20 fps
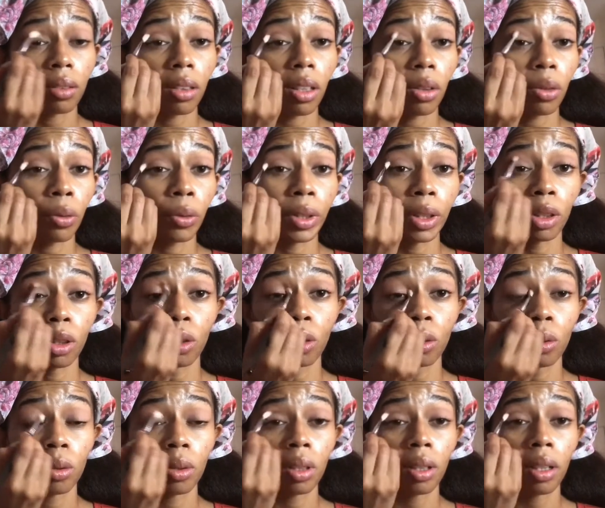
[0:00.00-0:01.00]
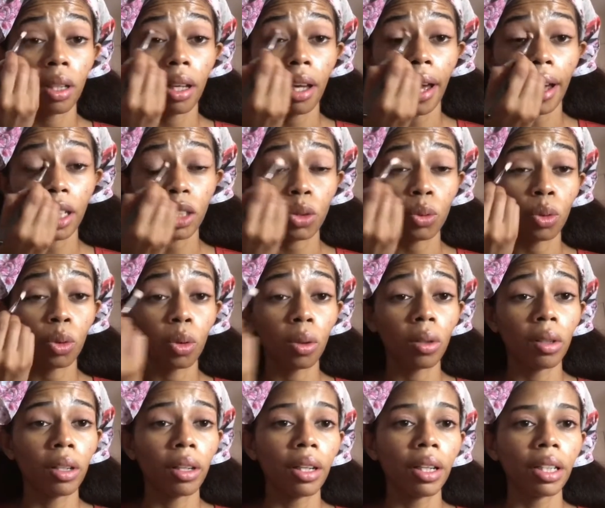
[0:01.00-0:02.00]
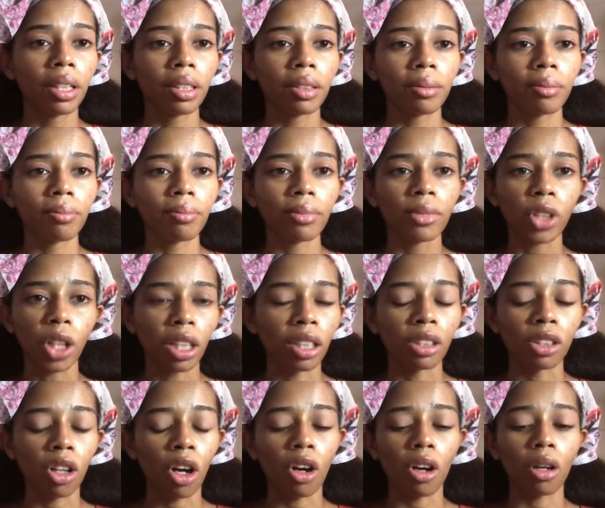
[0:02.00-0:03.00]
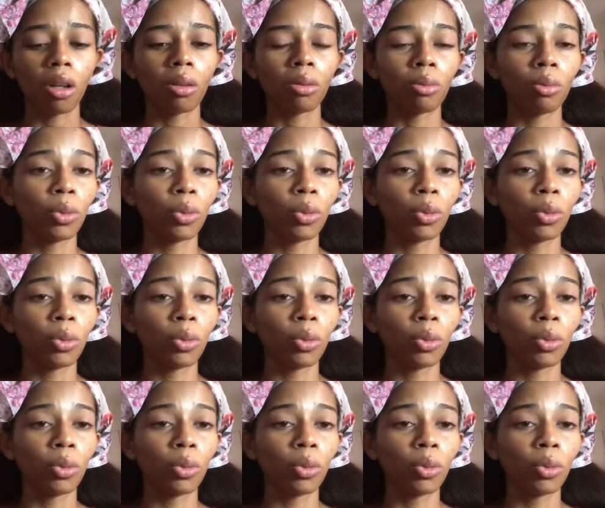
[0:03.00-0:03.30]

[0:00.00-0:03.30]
a real actual chainsaw